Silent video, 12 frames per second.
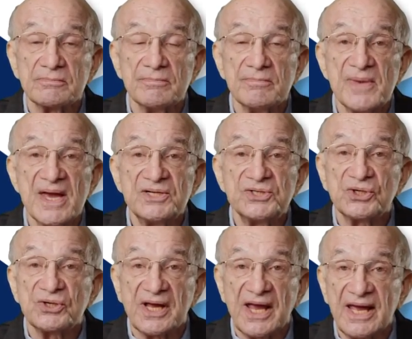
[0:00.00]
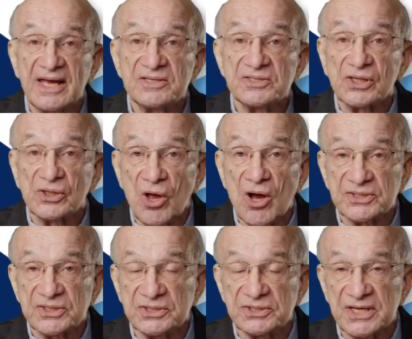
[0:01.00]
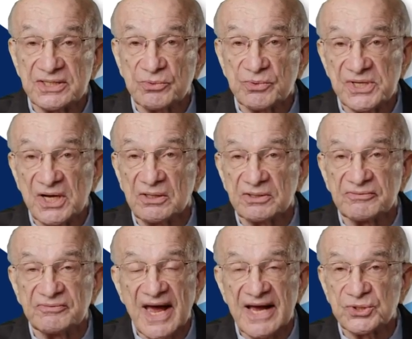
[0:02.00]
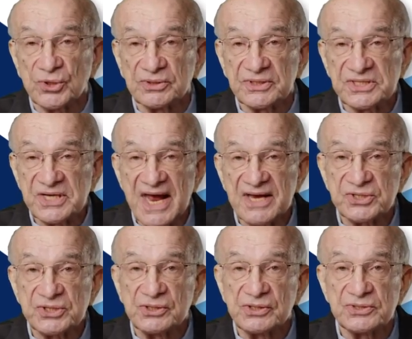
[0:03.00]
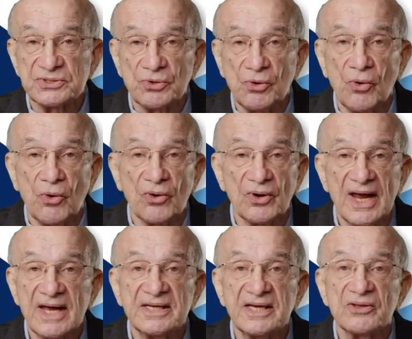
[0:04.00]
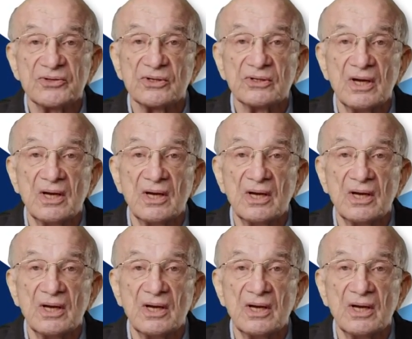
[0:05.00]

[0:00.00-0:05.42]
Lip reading: major gains and losses as a result of natural disasters or any other